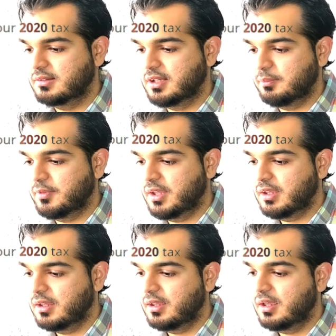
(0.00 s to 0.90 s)
Same
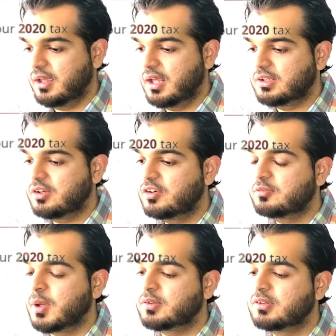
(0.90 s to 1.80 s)
thing, enter your
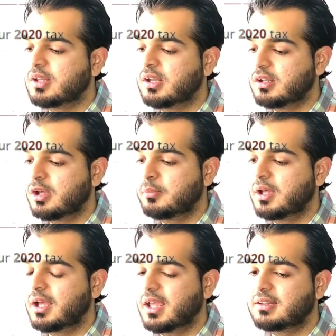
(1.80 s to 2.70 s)
spouse's net
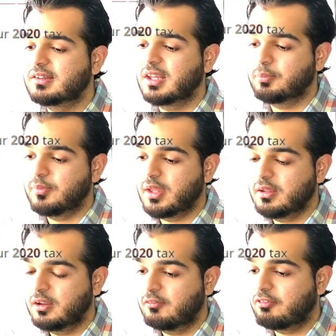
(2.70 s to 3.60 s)
income. Again, same
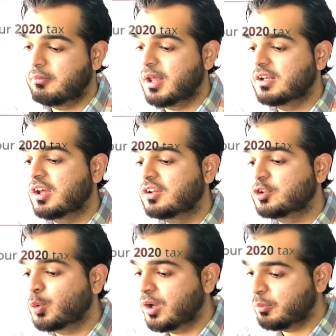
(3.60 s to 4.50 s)
thing from line
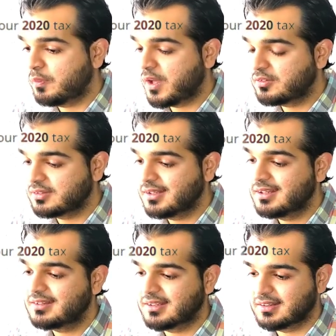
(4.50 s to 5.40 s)

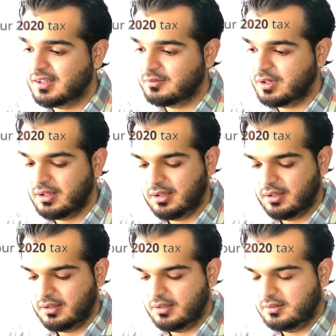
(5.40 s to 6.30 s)
23,600.
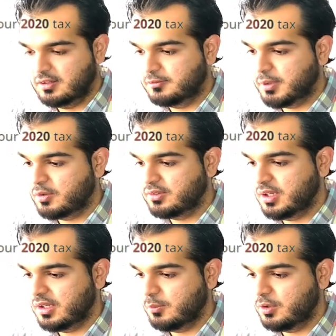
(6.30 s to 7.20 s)
The spouse
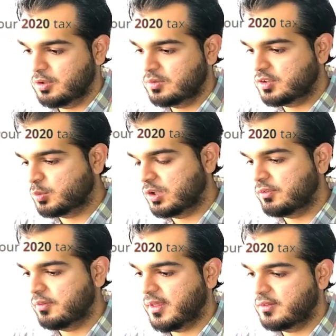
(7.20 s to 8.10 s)
net income we'll use is
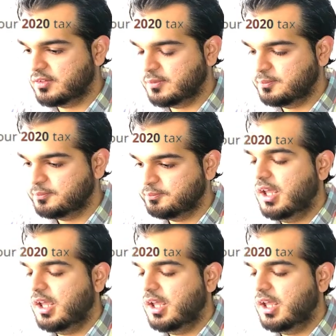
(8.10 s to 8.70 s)
25,000.